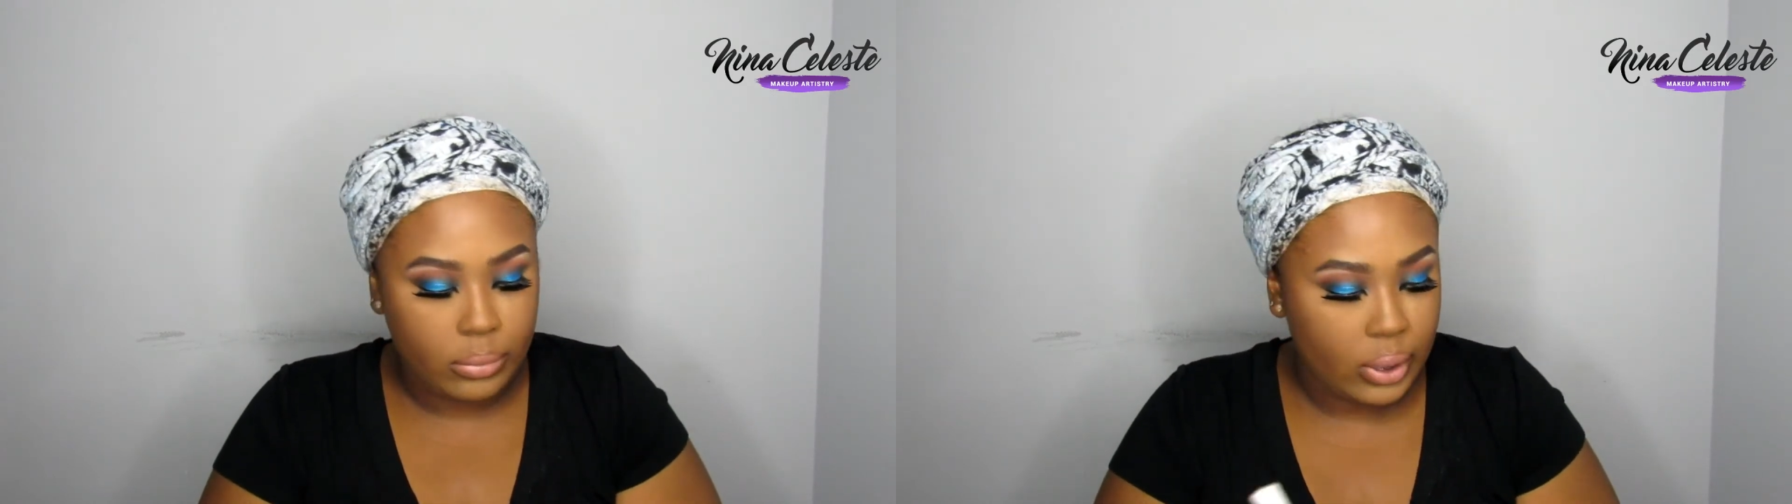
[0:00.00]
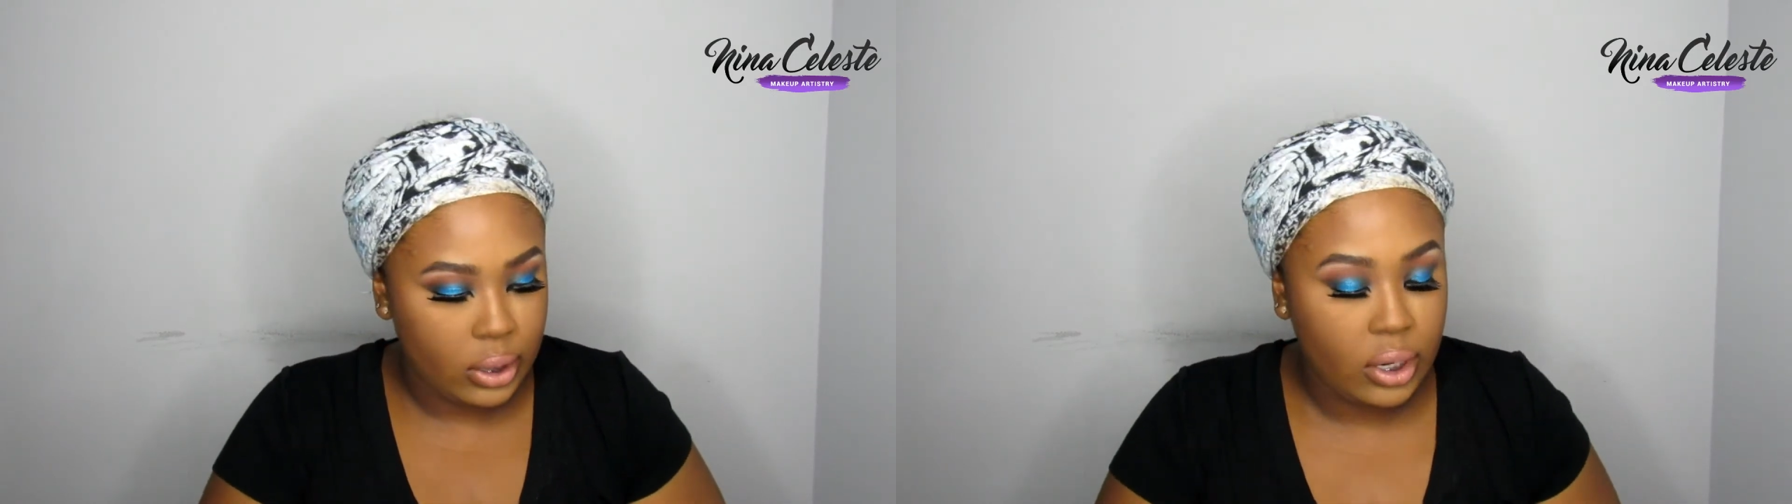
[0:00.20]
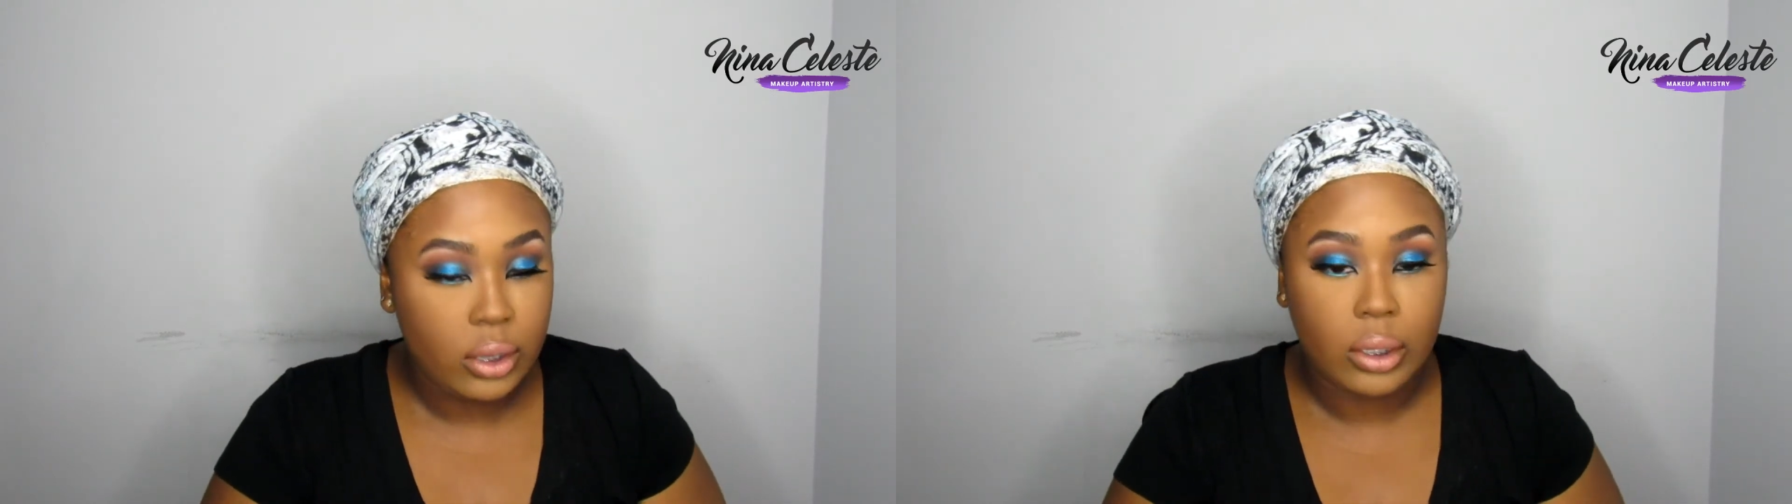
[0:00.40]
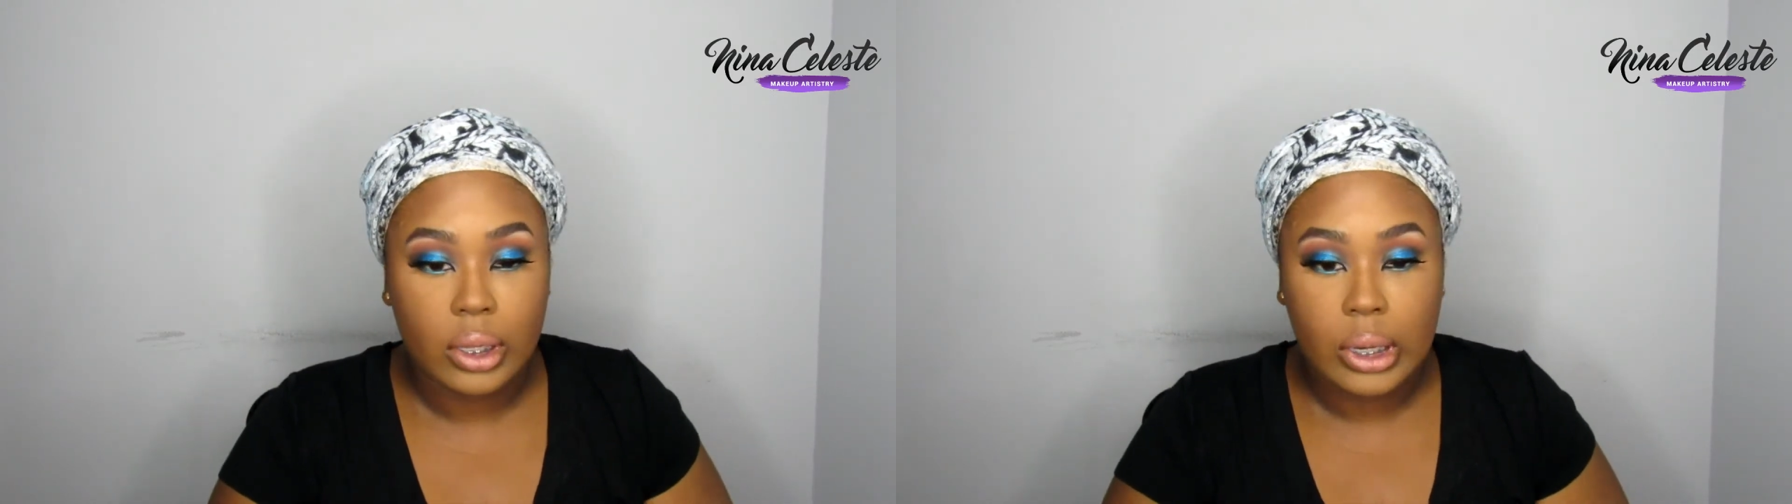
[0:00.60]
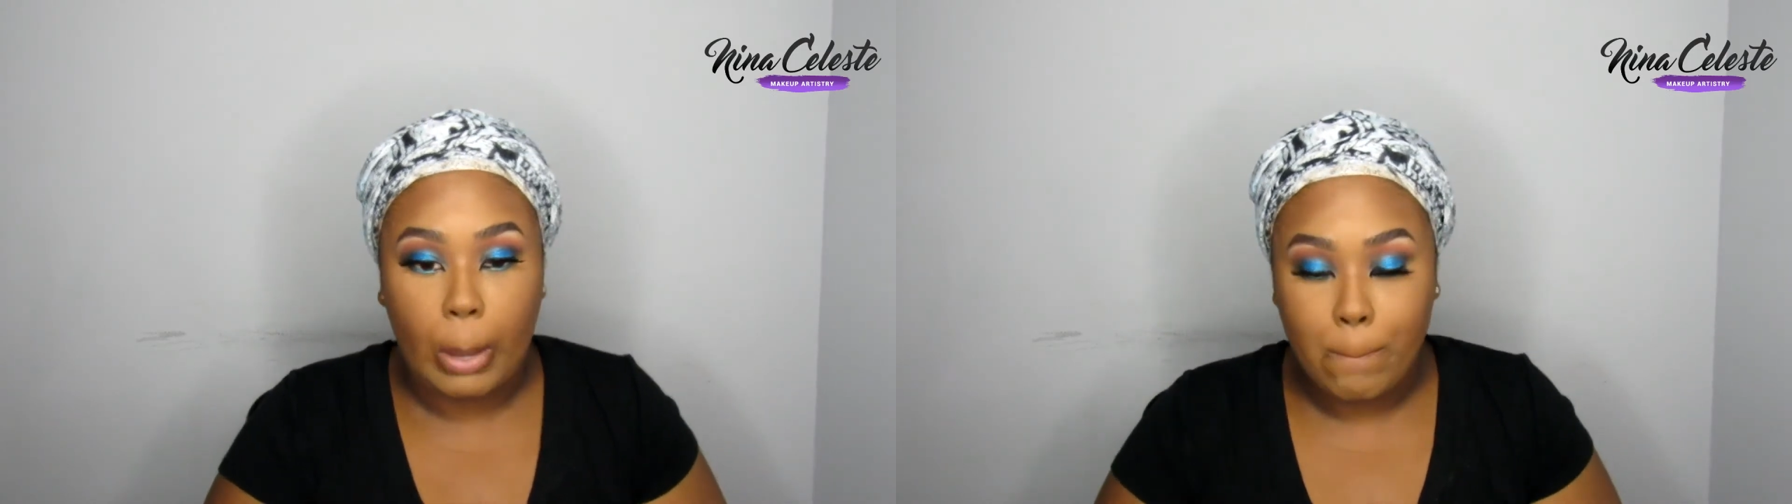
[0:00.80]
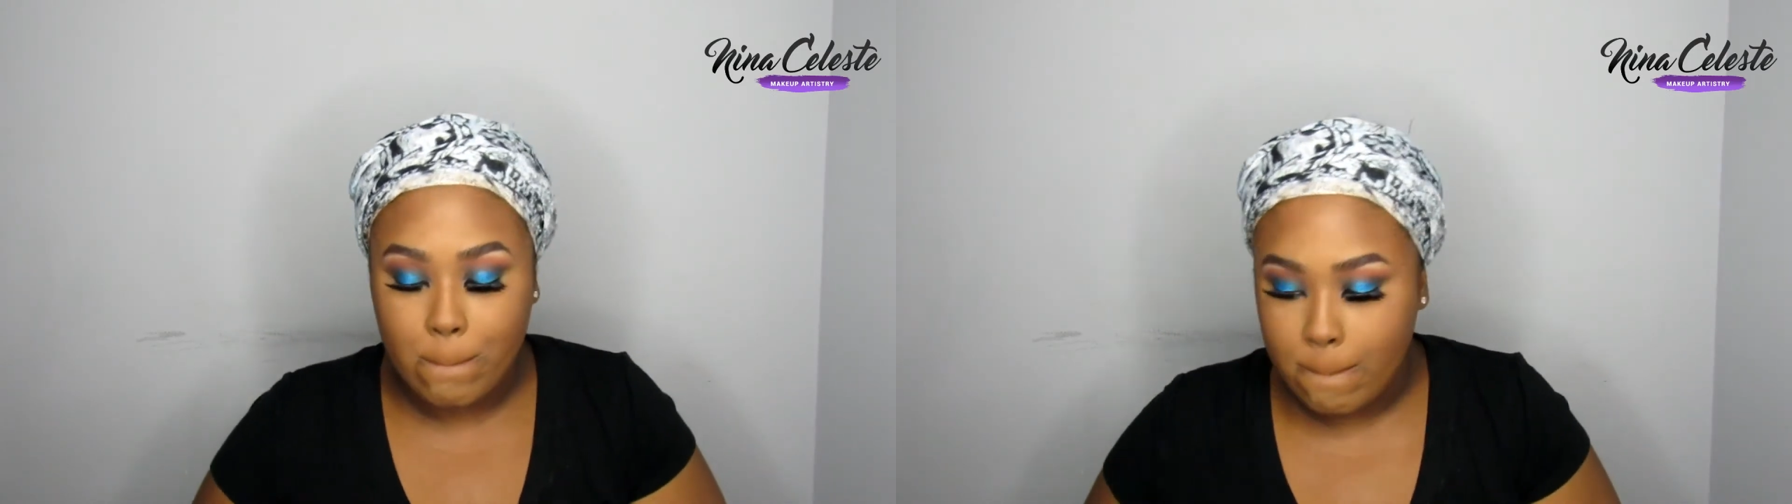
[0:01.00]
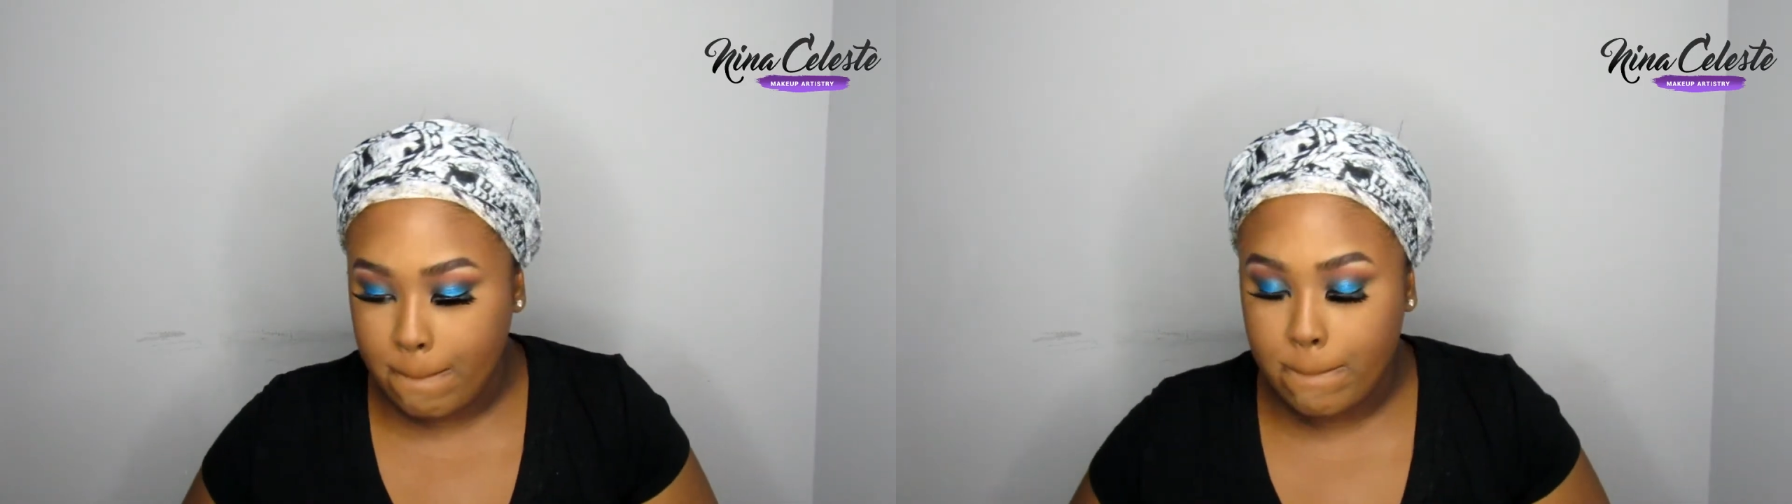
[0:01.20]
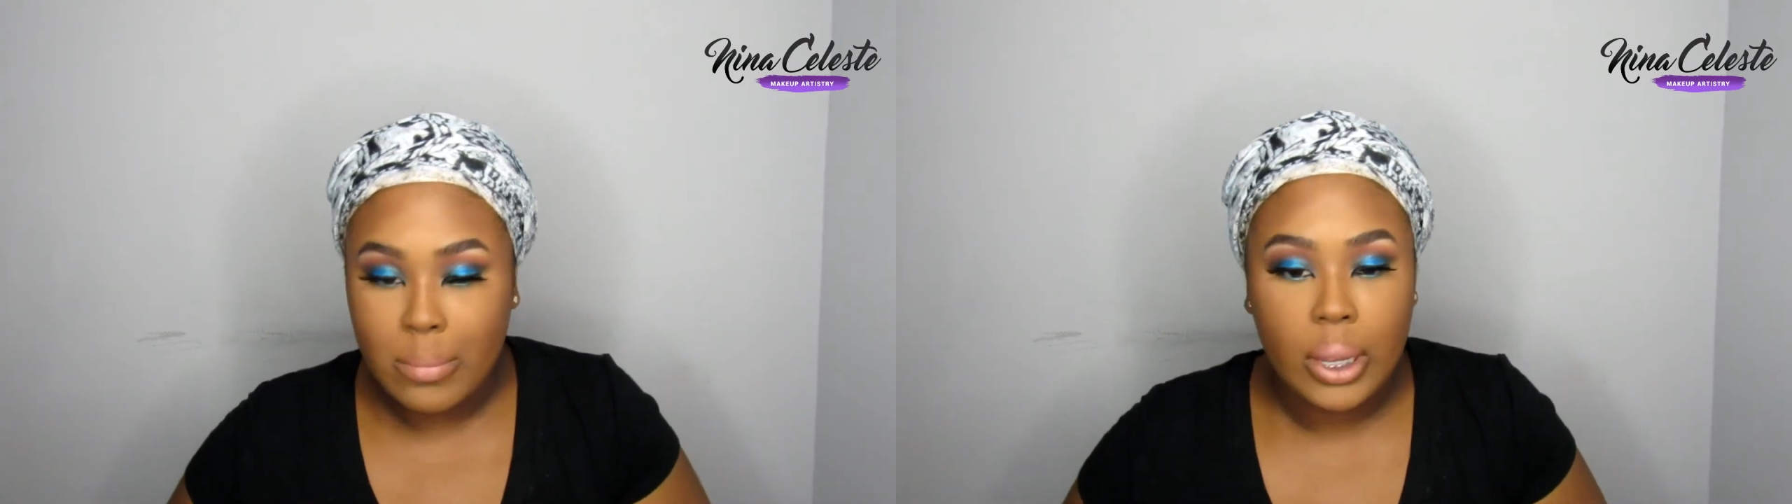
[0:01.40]
and then it looked like
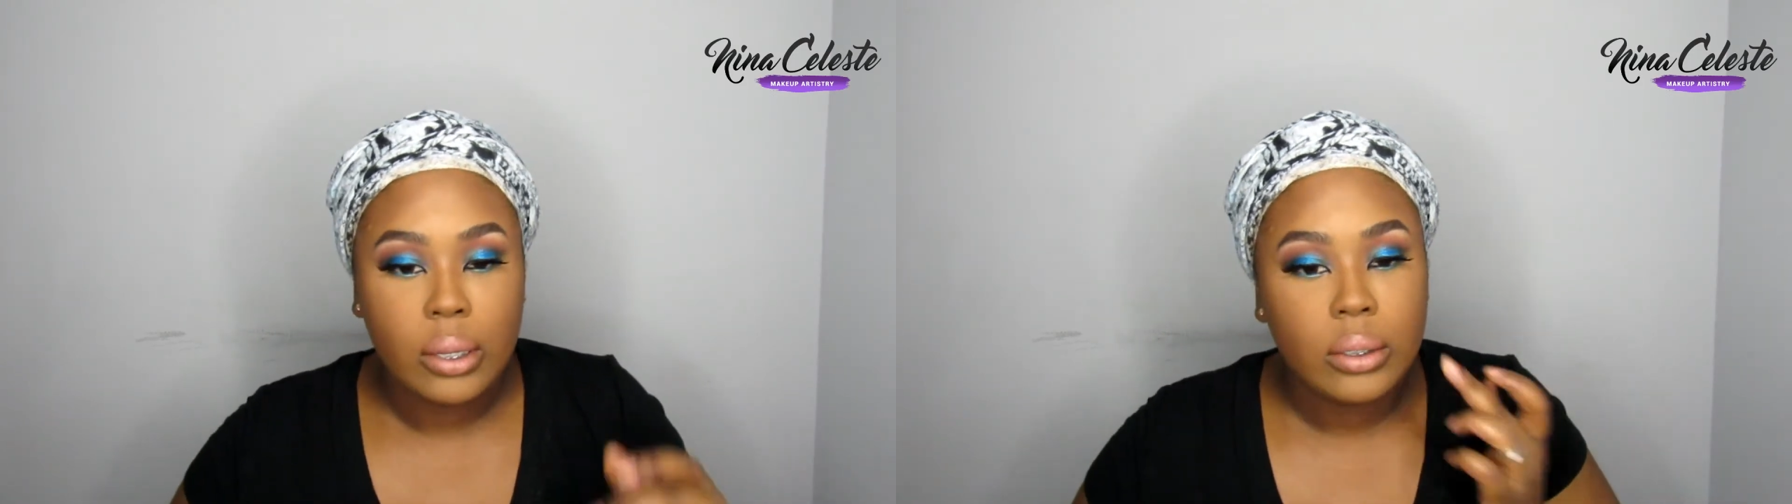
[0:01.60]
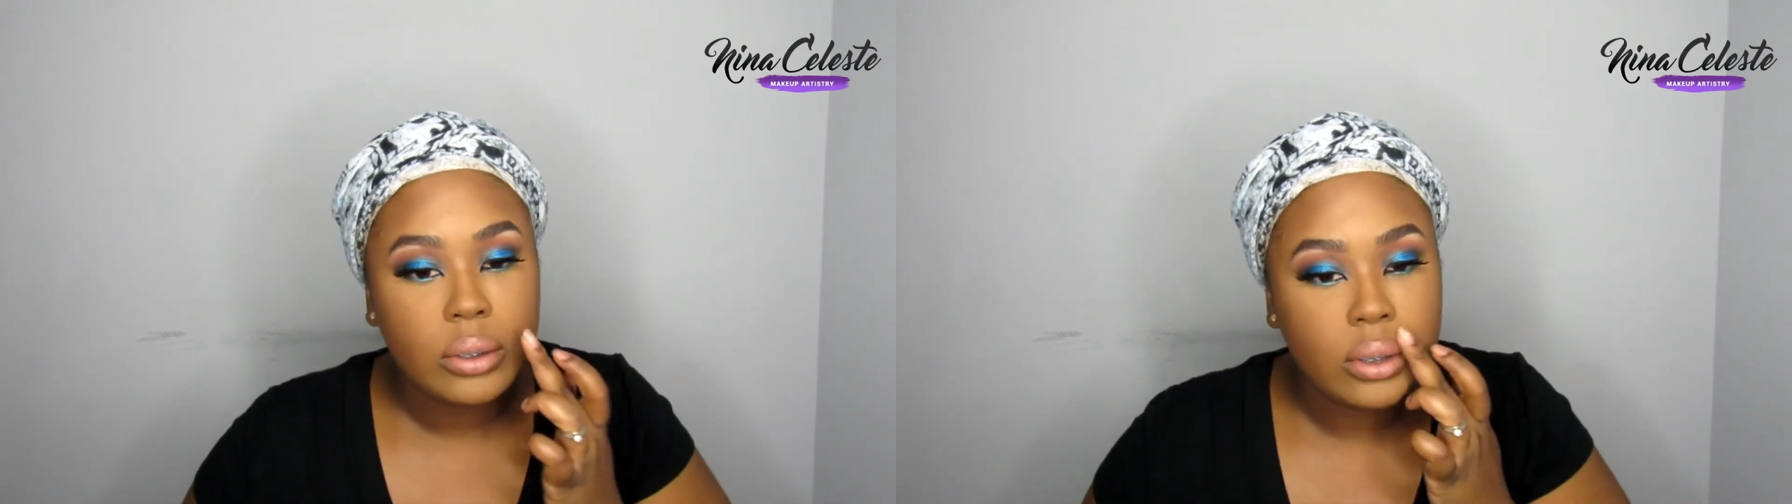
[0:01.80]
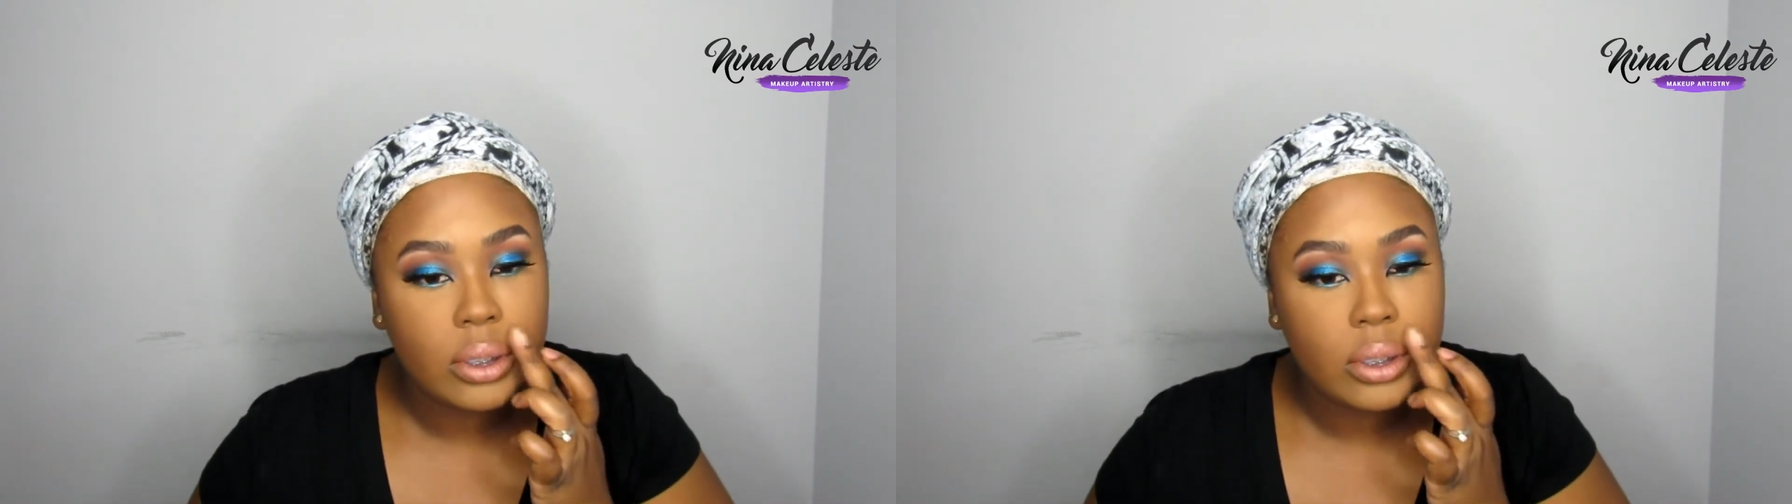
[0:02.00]
she